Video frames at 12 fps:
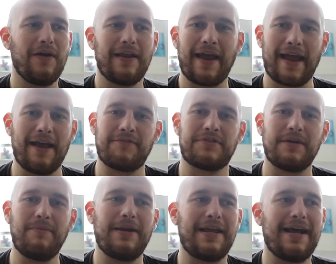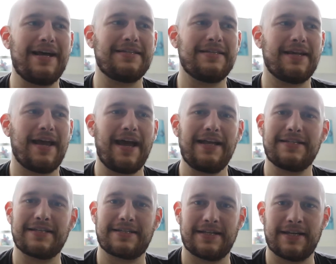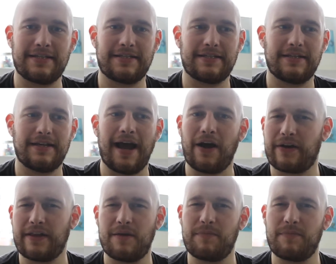if somebody hasn't had success, how can they